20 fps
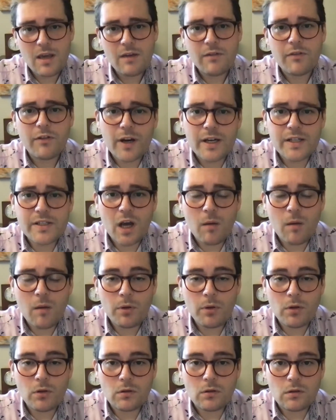For
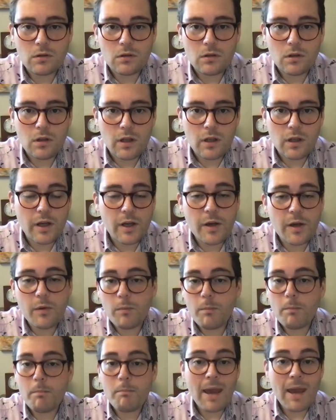example,
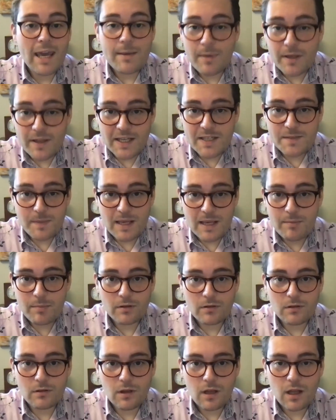maybe these
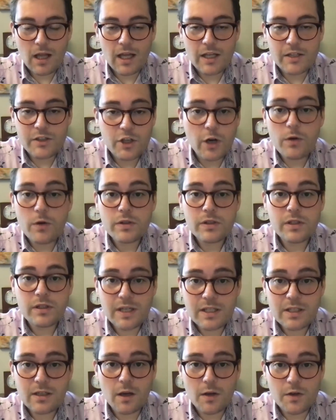people chose to
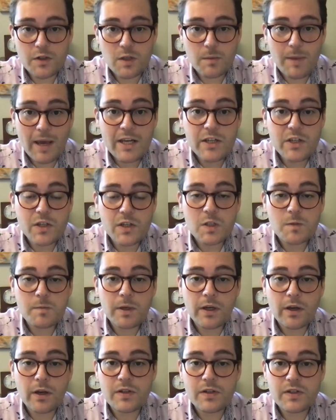disclose to patients
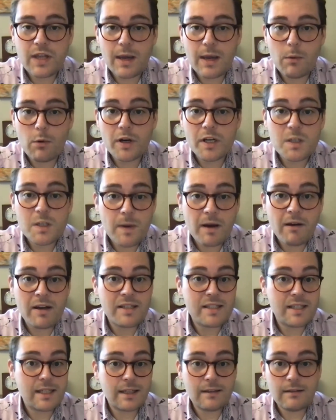because they were
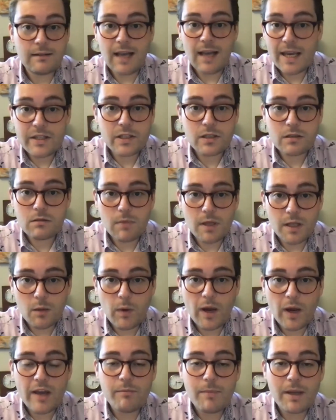experiencing less in the
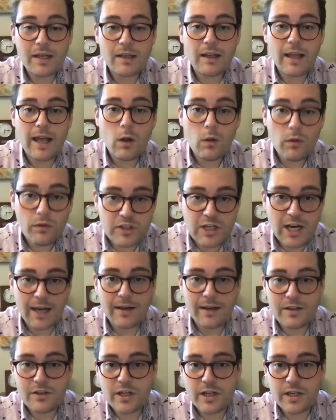way of mental health
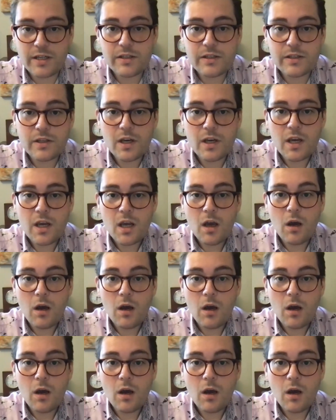challenges,